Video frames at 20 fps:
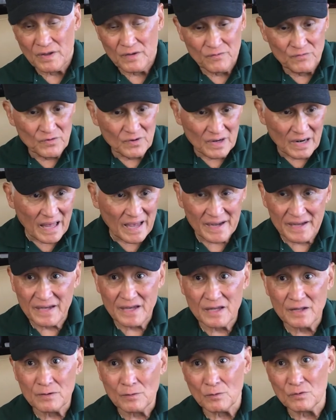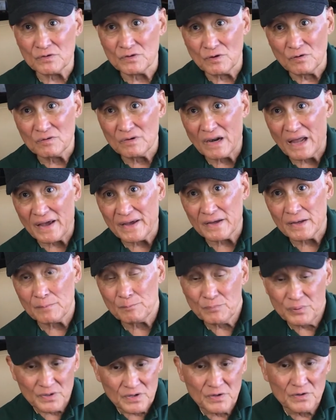if you like it or don't like
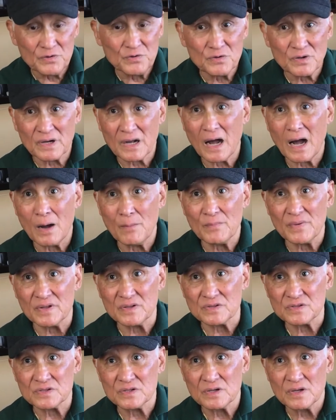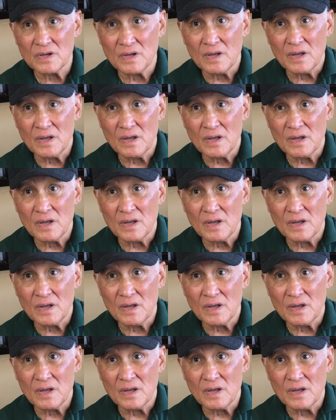it, put it in your comments.